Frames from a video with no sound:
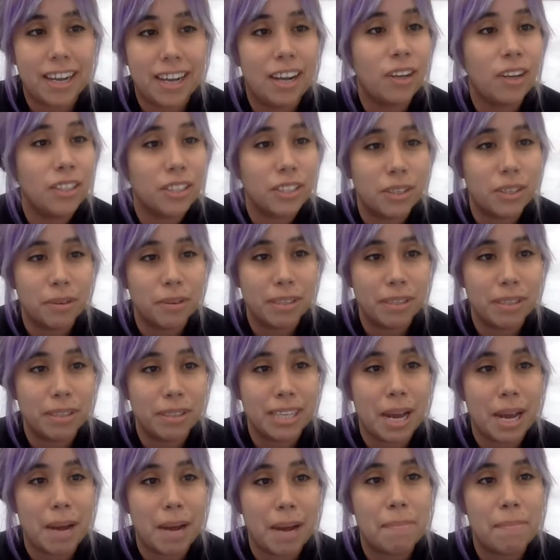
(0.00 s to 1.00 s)
also is
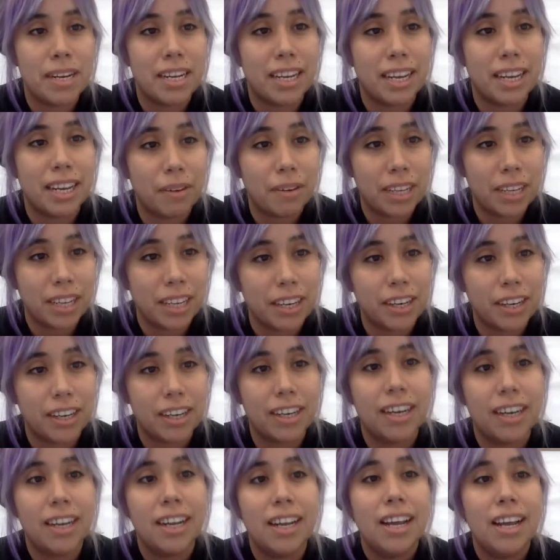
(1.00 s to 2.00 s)
happening out
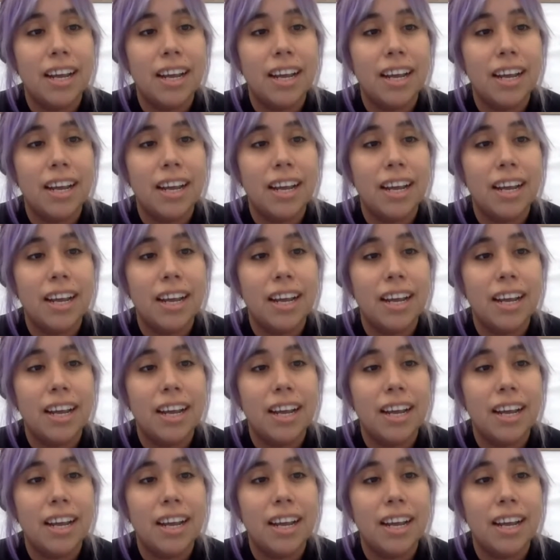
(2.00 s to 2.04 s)
here.